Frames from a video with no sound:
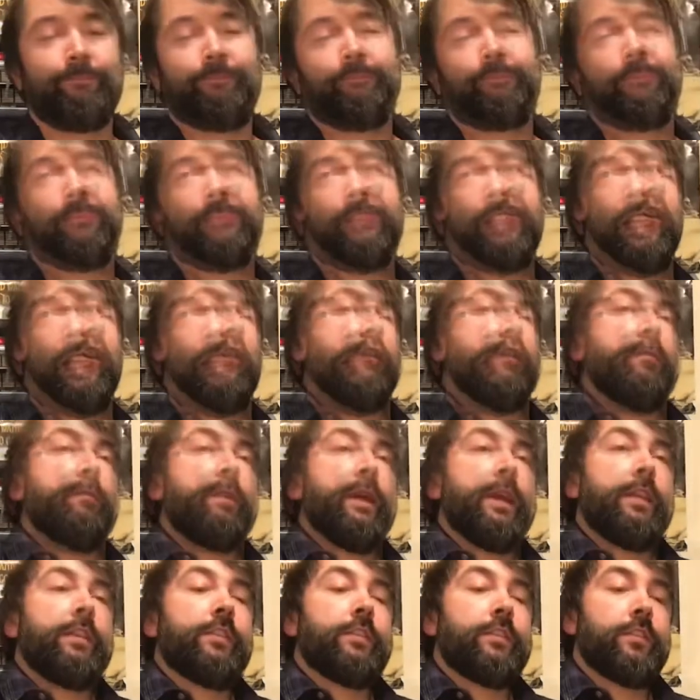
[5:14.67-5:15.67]
So other
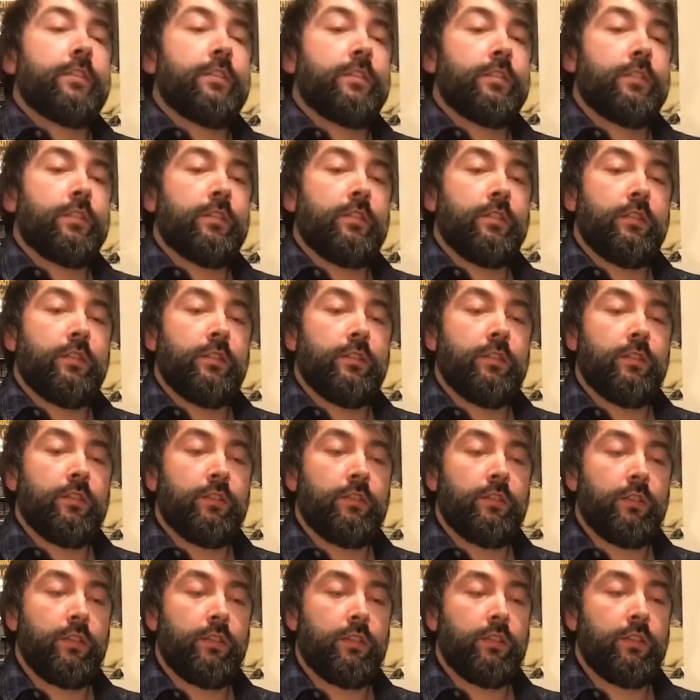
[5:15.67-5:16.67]
bass,
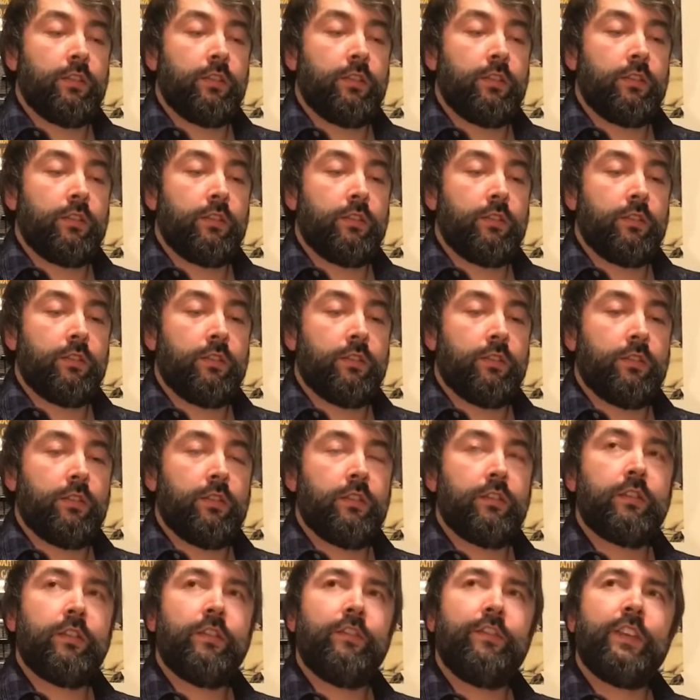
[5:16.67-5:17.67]
I
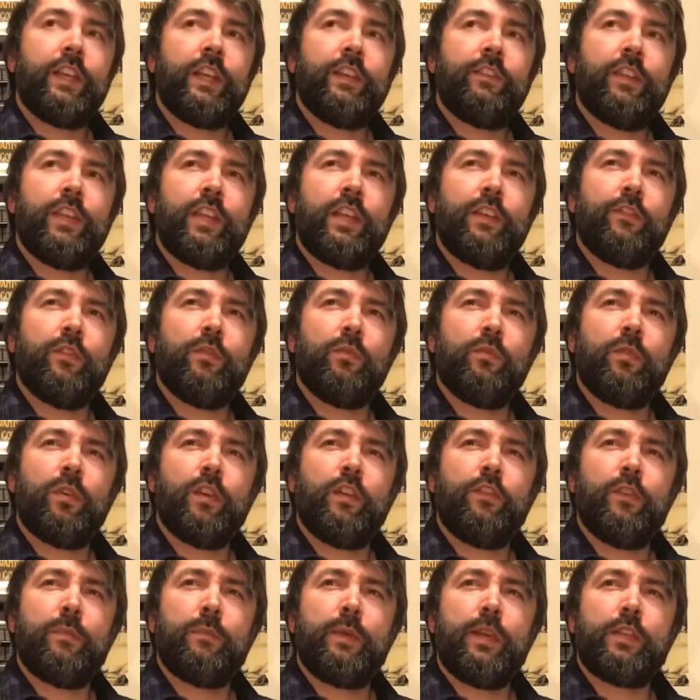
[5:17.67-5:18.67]
can't think of any other
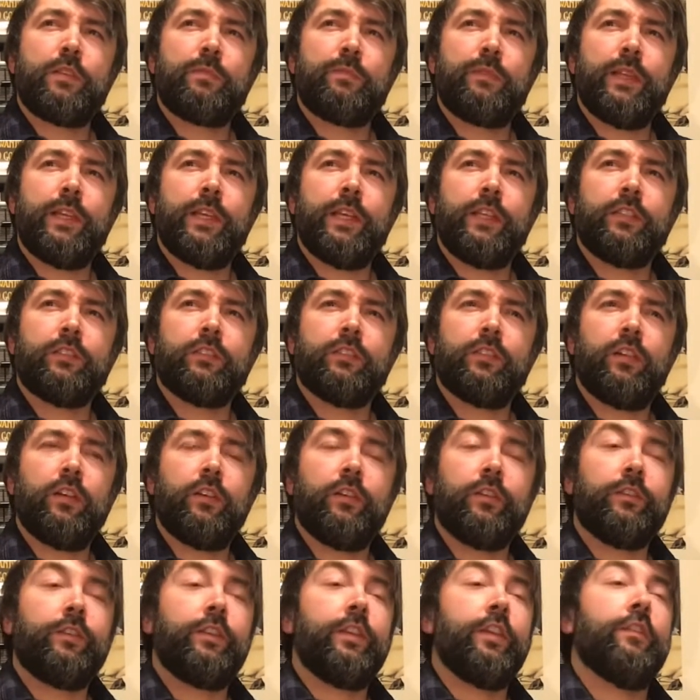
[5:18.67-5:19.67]
bass players. Oh,
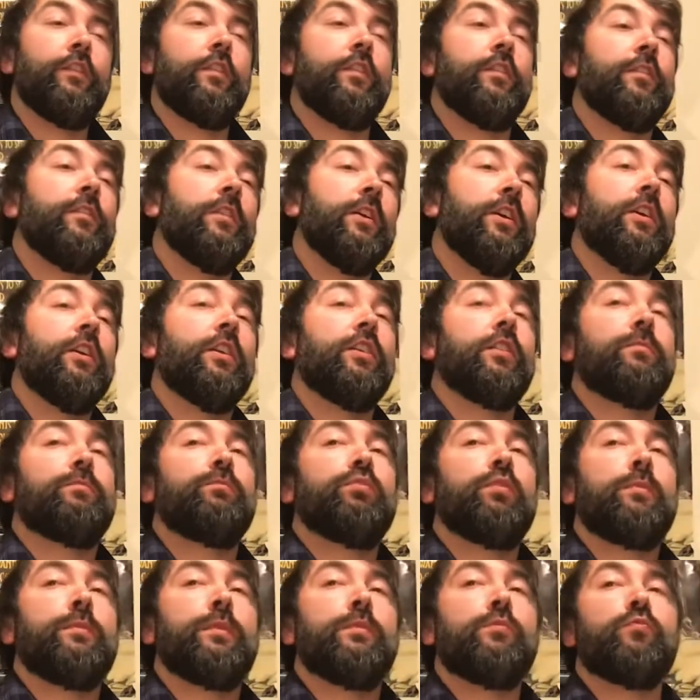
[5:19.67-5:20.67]
the other
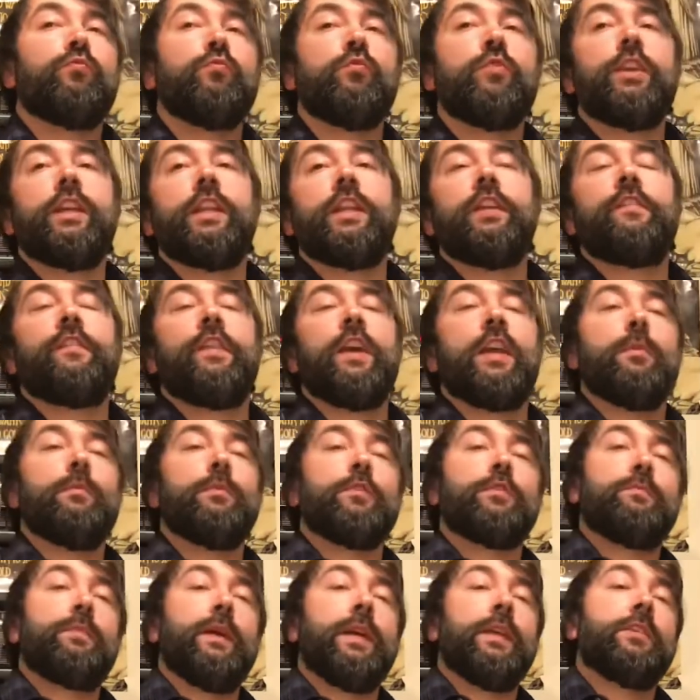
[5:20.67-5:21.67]
probably really famous
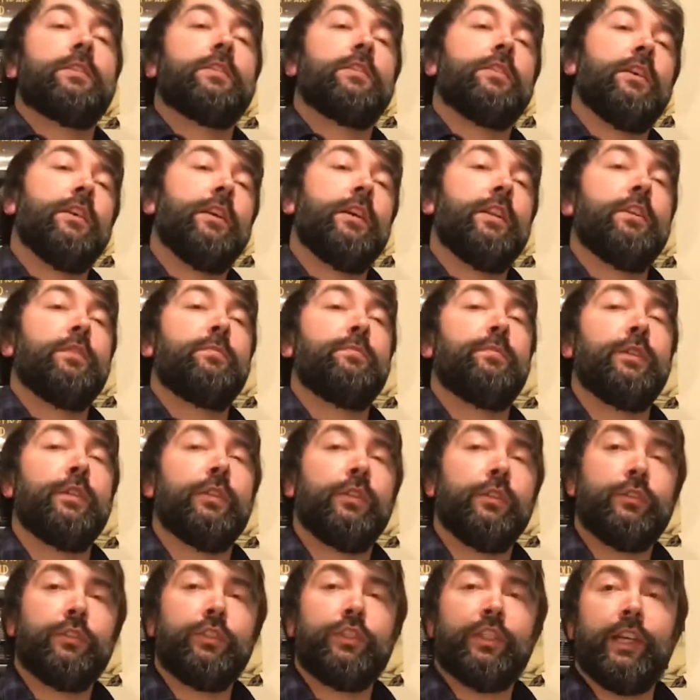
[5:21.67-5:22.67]
bass line is Pearl
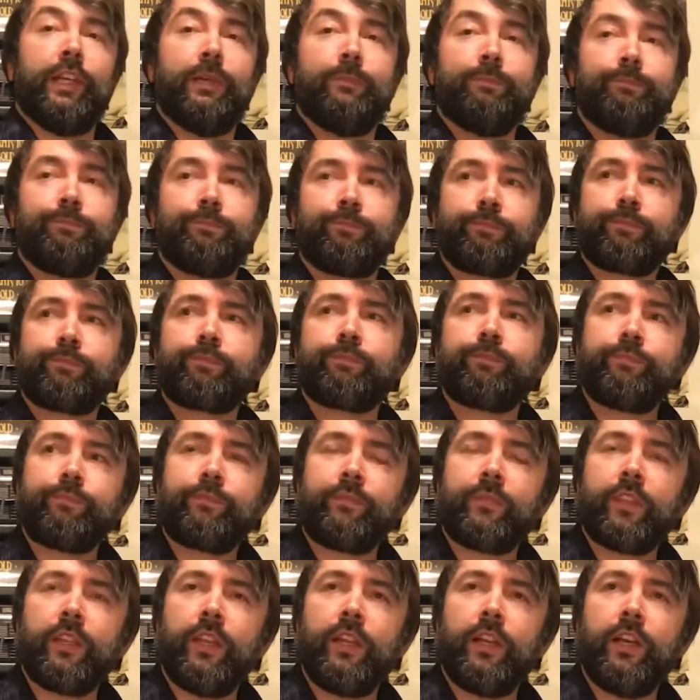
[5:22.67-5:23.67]
Jam.
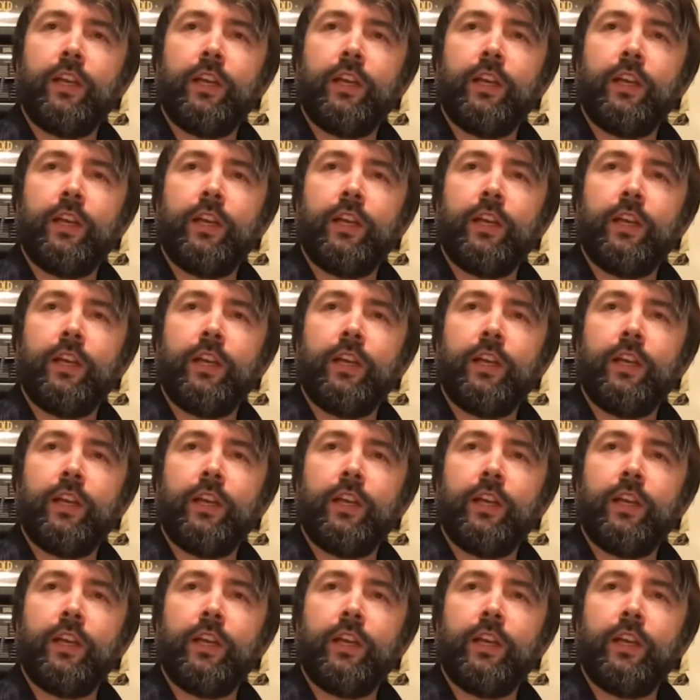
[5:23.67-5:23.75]
I